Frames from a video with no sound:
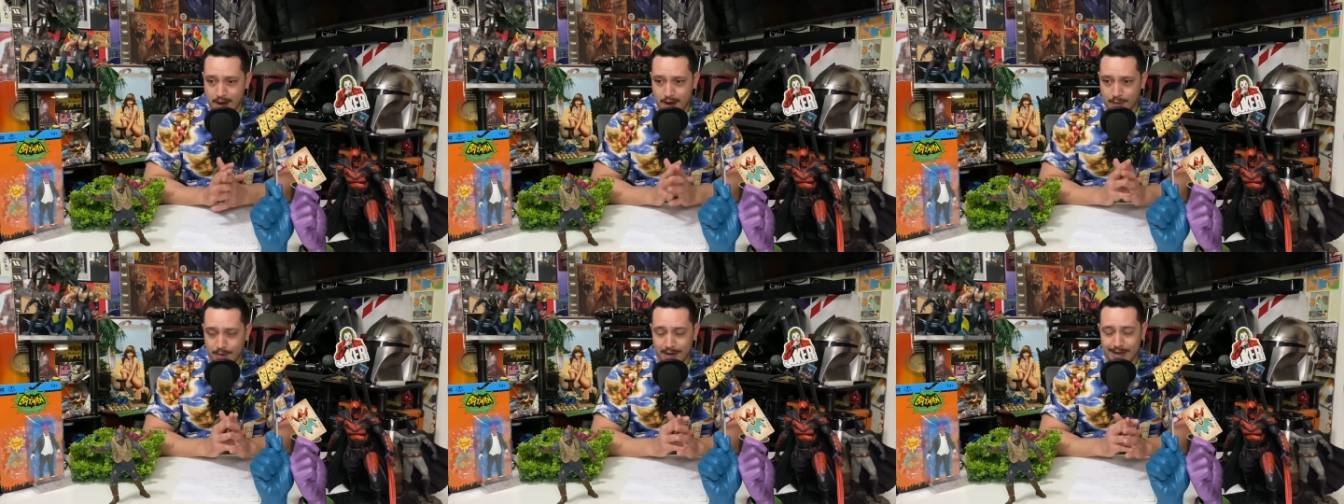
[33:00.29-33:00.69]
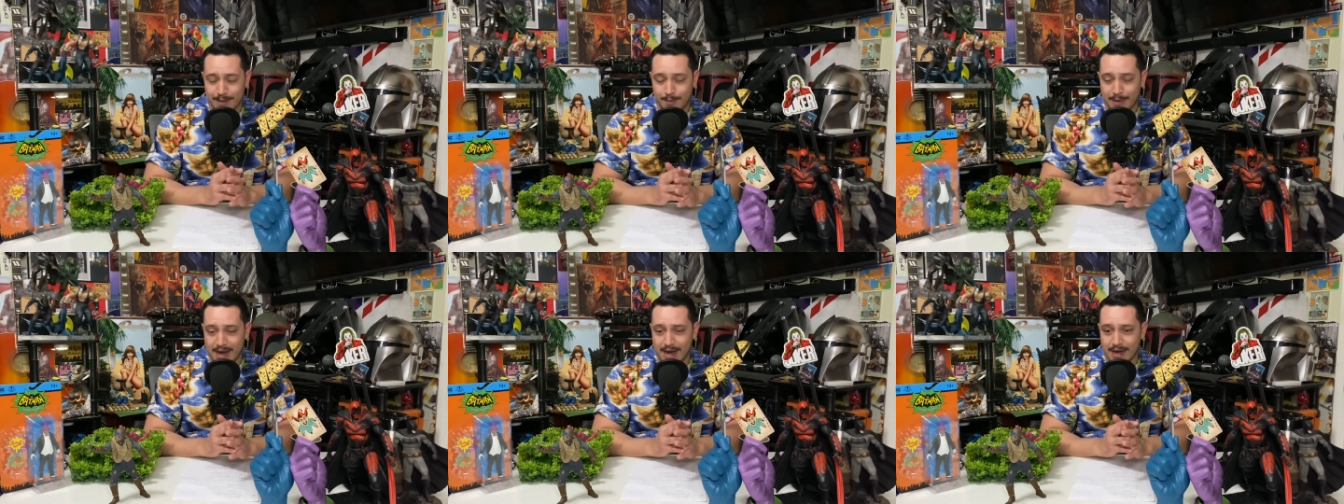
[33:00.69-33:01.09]
when I
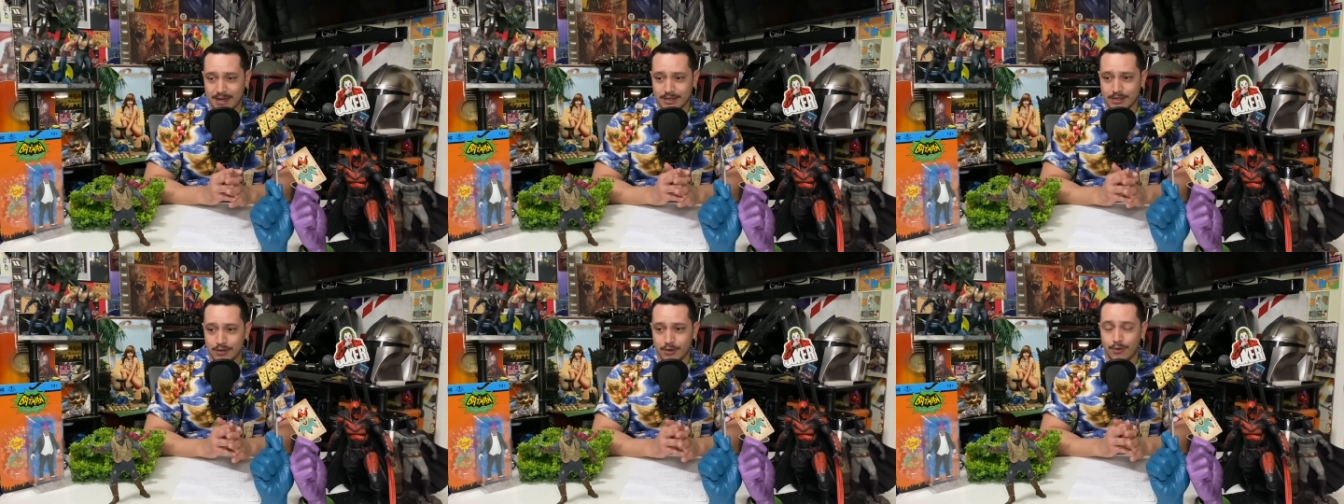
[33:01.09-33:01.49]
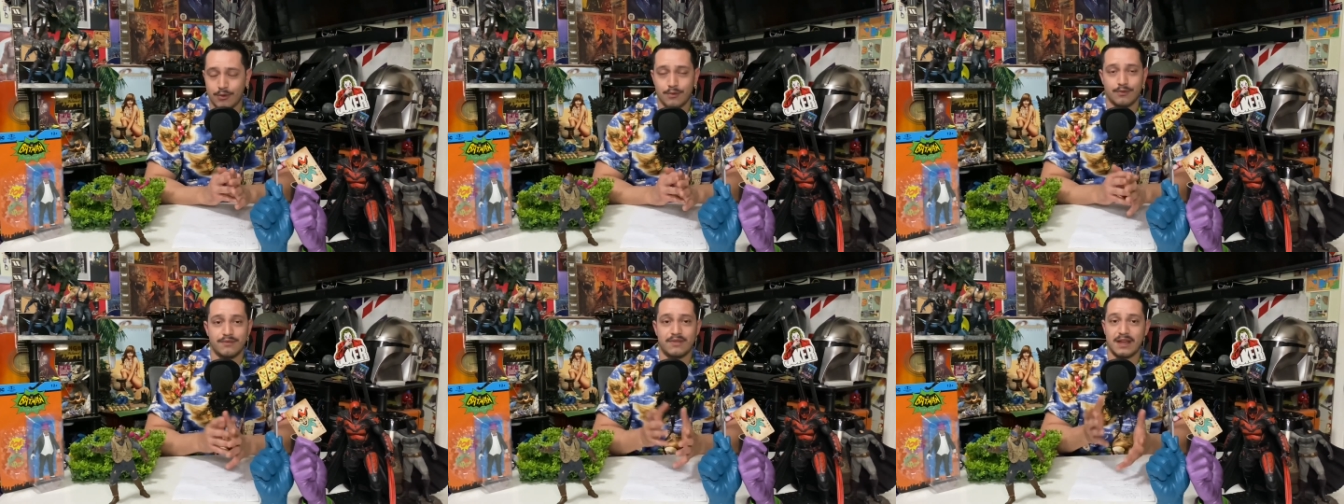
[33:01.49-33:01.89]
get back
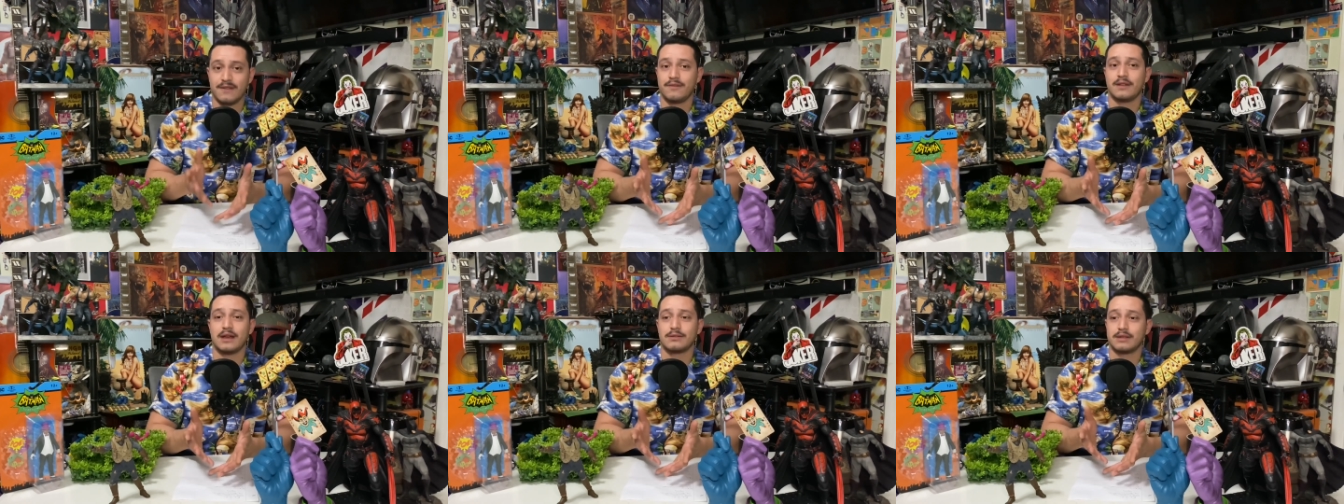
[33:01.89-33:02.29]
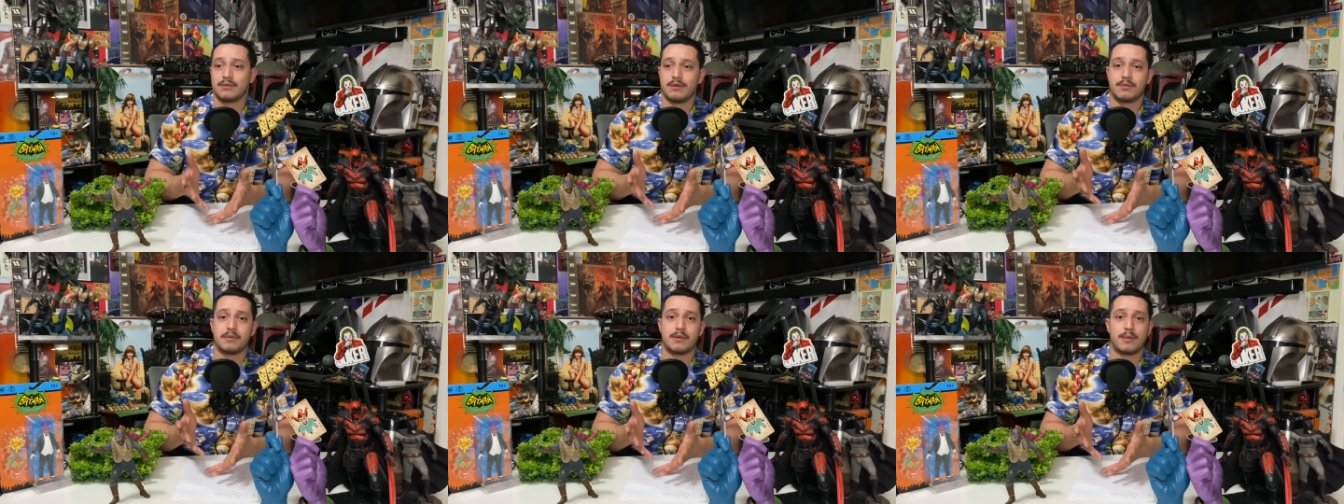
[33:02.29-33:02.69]
so thankfully I was
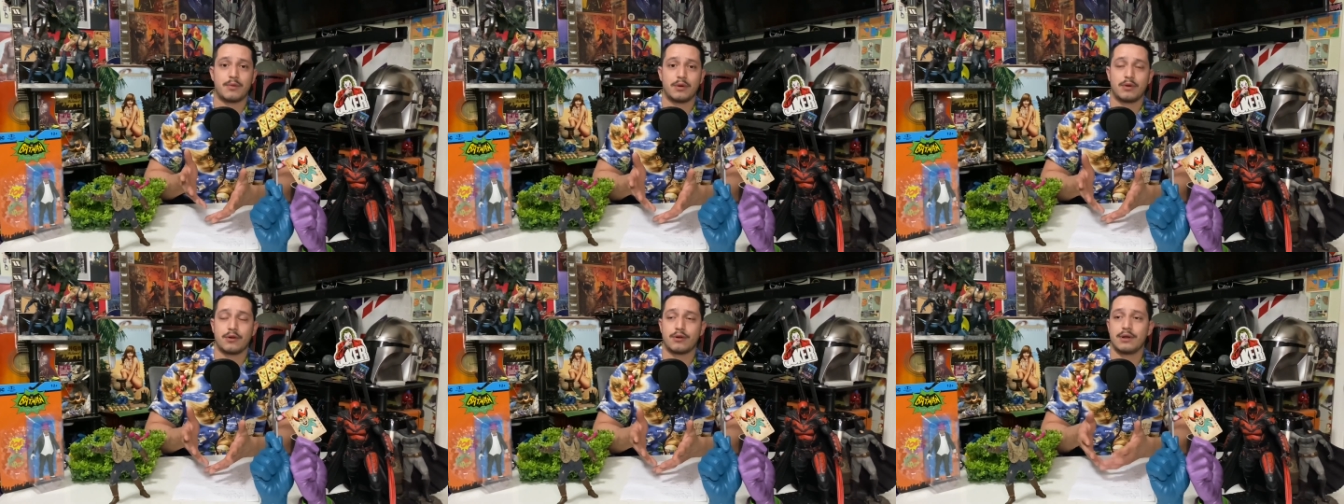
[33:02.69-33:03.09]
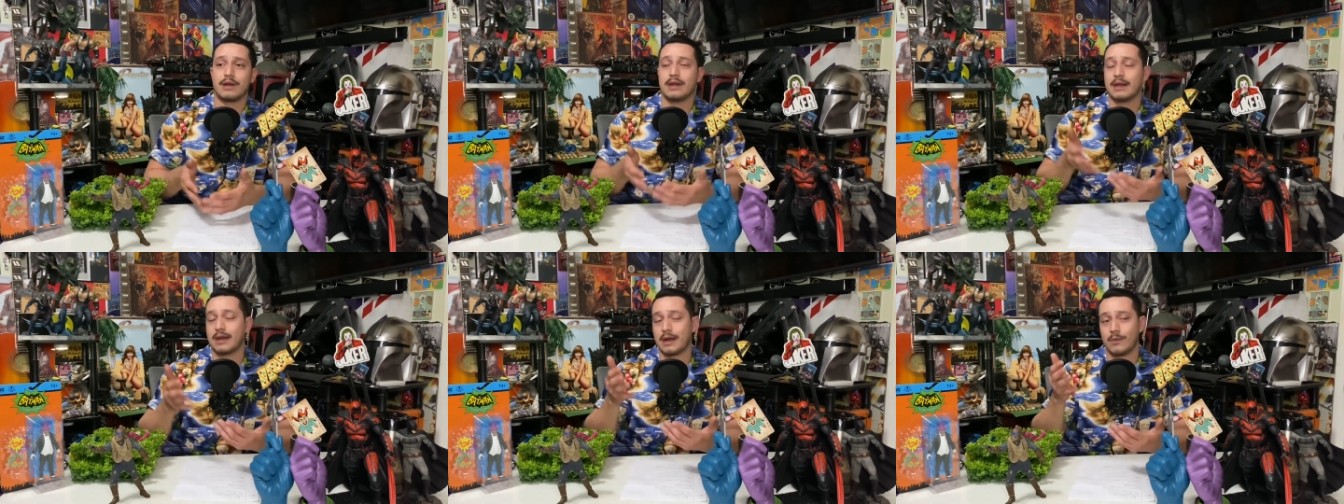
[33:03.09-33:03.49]
able to put my pre-order
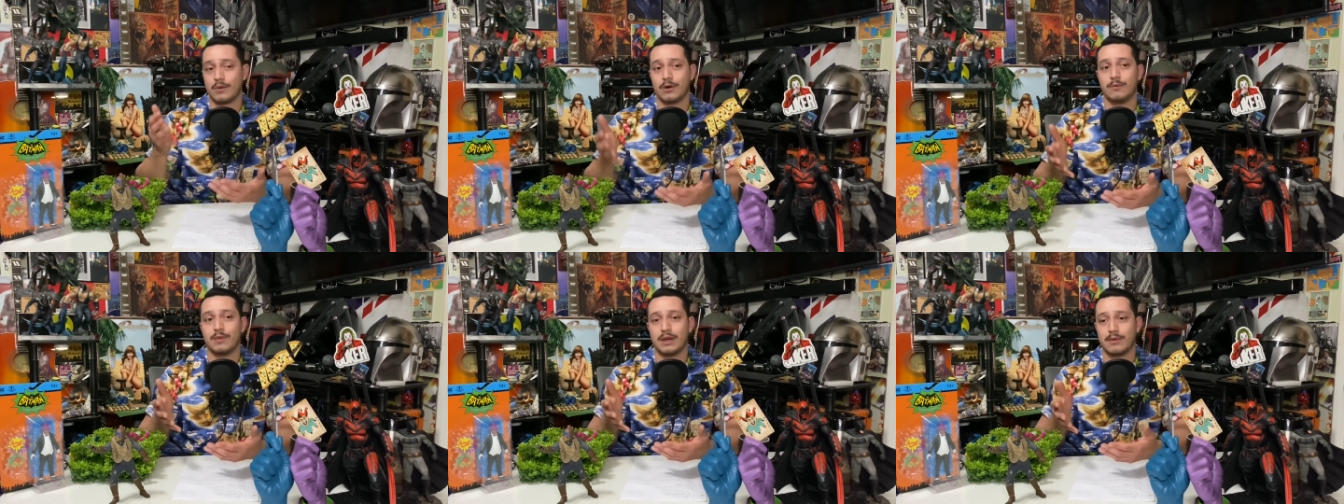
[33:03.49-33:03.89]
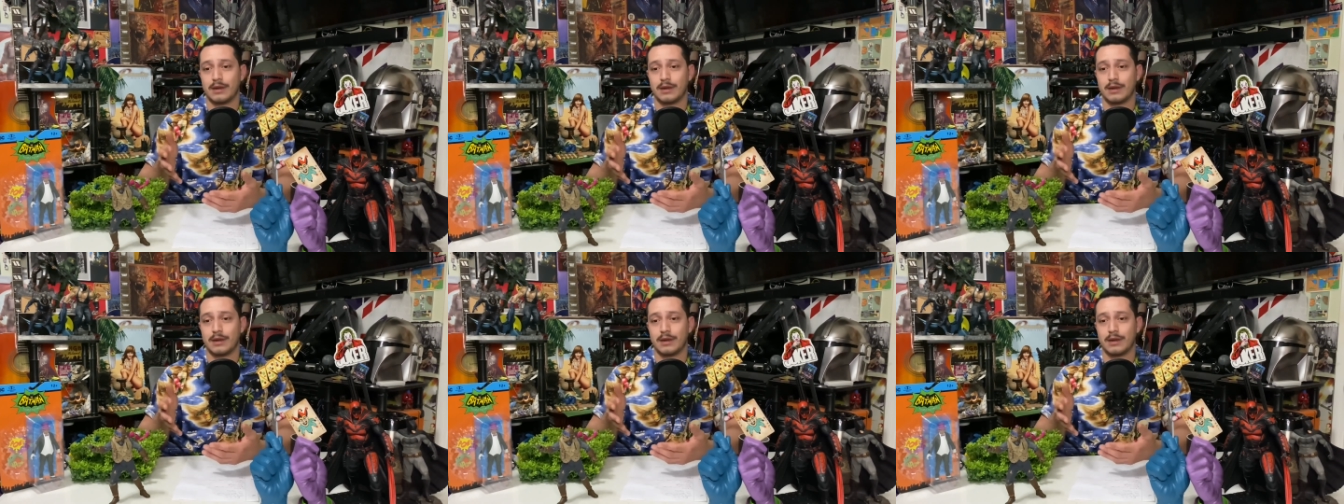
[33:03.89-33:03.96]
in and I will be able